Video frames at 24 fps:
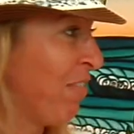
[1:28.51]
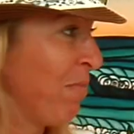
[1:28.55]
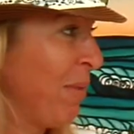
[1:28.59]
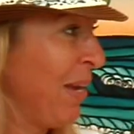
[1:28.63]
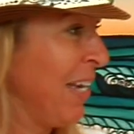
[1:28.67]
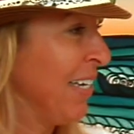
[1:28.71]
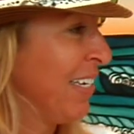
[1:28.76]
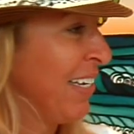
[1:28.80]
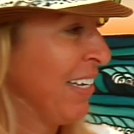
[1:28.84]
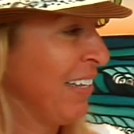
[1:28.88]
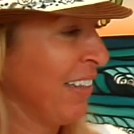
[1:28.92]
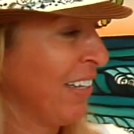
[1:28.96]
Like
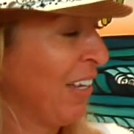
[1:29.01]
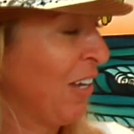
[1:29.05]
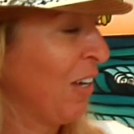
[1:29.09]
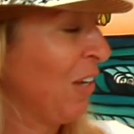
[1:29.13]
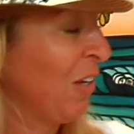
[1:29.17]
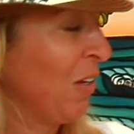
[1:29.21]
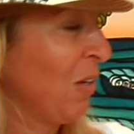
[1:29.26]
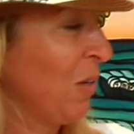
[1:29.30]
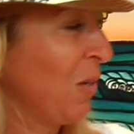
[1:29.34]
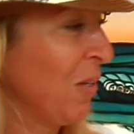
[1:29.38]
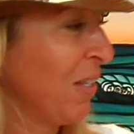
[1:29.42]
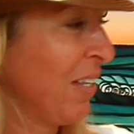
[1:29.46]
the
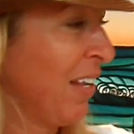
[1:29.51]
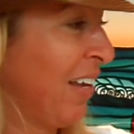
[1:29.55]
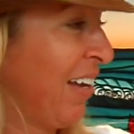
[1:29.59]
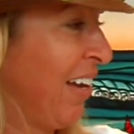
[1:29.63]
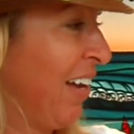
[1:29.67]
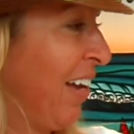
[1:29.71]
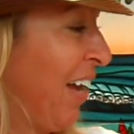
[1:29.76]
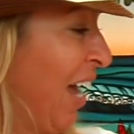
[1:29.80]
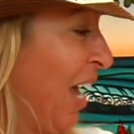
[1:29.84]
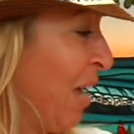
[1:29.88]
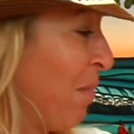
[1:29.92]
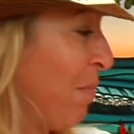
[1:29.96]
greens are
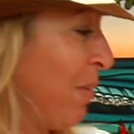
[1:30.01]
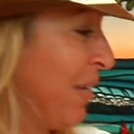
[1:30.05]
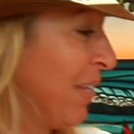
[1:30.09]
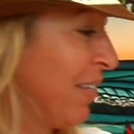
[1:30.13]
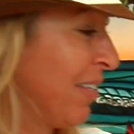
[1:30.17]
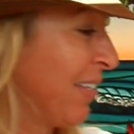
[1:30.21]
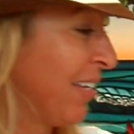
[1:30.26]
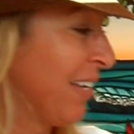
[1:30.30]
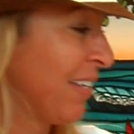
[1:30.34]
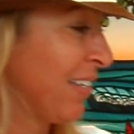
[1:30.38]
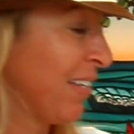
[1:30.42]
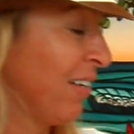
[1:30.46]
just so,
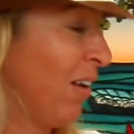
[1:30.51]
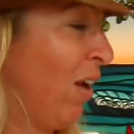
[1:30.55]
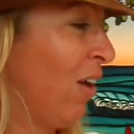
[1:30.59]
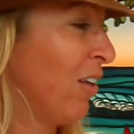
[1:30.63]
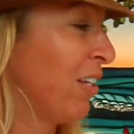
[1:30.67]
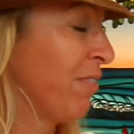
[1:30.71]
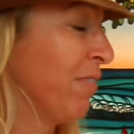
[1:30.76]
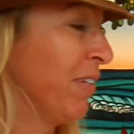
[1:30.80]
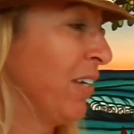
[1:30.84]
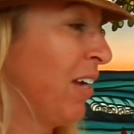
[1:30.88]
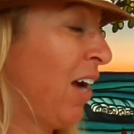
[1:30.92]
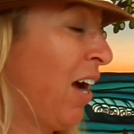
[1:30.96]
there's so many
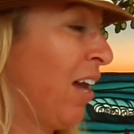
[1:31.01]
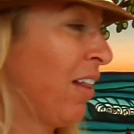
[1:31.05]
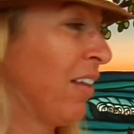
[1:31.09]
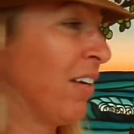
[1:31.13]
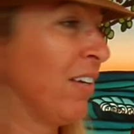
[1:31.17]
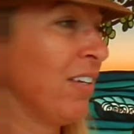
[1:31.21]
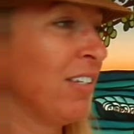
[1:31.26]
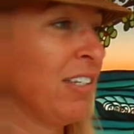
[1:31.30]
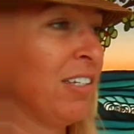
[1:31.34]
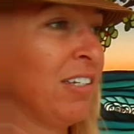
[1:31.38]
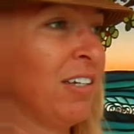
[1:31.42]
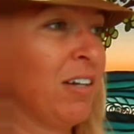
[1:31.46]
like
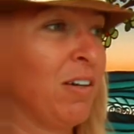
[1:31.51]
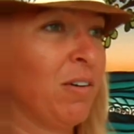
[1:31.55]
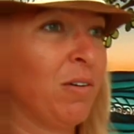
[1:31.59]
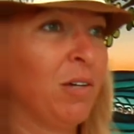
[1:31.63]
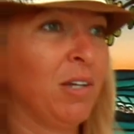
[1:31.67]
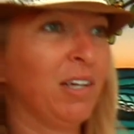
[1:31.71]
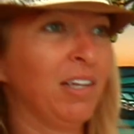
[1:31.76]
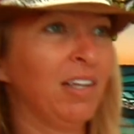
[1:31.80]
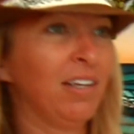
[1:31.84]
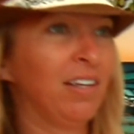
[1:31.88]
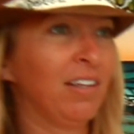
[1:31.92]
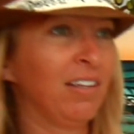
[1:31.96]
yellowy green,
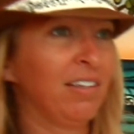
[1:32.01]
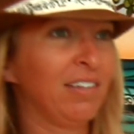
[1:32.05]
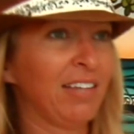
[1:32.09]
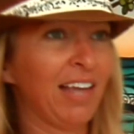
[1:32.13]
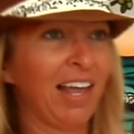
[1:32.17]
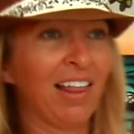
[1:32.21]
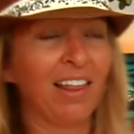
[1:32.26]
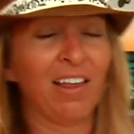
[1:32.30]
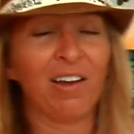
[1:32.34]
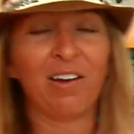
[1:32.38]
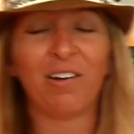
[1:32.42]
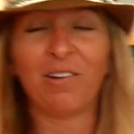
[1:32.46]
dark,
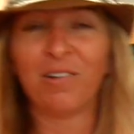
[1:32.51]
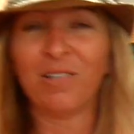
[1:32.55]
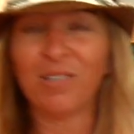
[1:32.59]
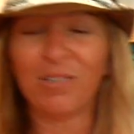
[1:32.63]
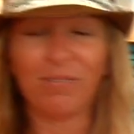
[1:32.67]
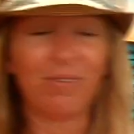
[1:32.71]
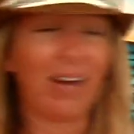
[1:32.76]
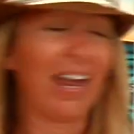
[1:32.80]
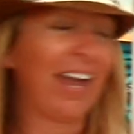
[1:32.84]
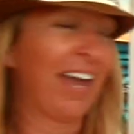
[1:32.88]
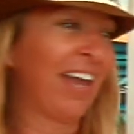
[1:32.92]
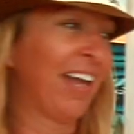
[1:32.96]
intense
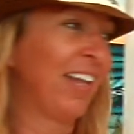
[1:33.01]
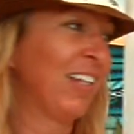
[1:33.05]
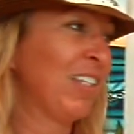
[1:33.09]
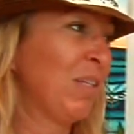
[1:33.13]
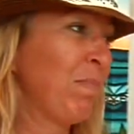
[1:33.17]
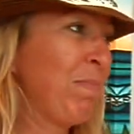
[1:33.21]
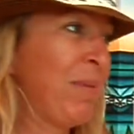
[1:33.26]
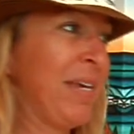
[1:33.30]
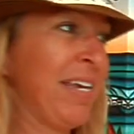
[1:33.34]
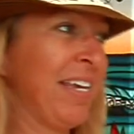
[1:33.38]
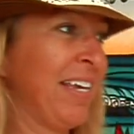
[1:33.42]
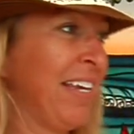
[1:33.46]

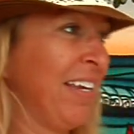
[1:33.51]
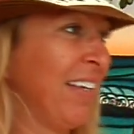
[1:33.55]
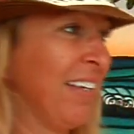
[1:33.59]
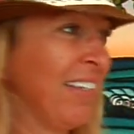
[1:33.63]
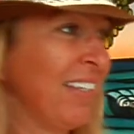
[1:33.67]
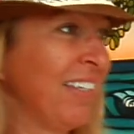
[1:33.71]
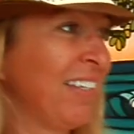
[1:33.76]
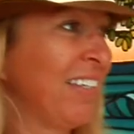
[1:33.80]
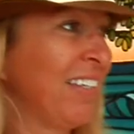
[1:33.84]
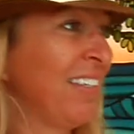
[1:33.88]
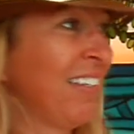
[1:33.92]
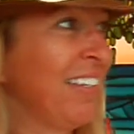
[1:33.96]

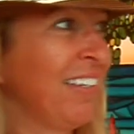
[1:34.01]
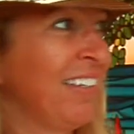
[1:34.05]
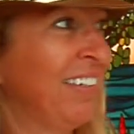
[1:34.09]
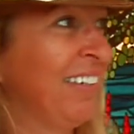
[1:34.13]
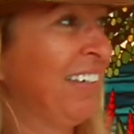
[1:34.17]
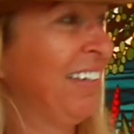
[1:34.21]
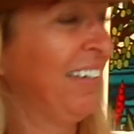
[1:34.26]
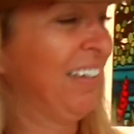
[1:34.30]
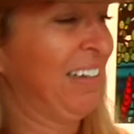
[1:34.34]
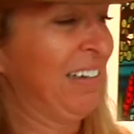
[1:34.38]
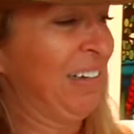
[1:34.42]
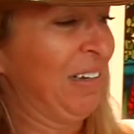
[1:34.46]
greens, and
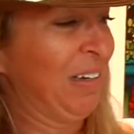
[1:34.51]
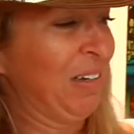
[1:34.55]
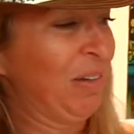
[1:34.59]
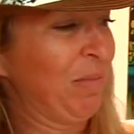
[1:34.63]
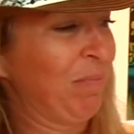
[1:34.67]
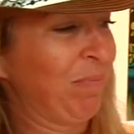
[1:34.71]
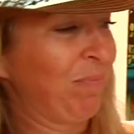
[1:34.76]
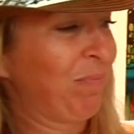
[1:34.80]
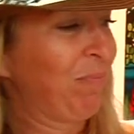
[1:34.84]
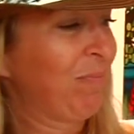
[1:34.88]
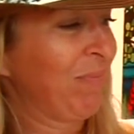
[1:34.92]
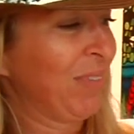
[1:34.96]
the
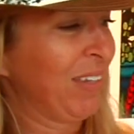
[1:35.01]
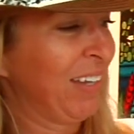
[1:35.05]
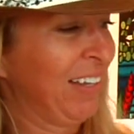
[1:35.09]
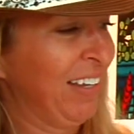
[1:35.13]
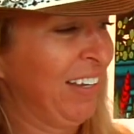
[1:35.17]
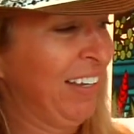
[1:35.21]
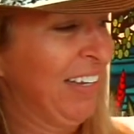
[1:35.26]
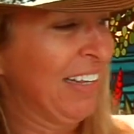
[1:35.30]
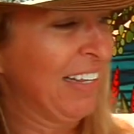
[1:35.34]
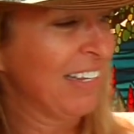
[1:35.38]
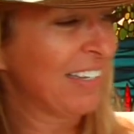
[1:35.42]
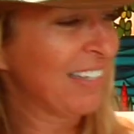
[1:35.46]
flower
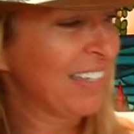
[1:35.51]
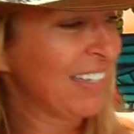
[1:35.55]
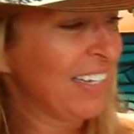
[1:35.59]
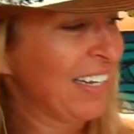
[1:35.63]
colors, you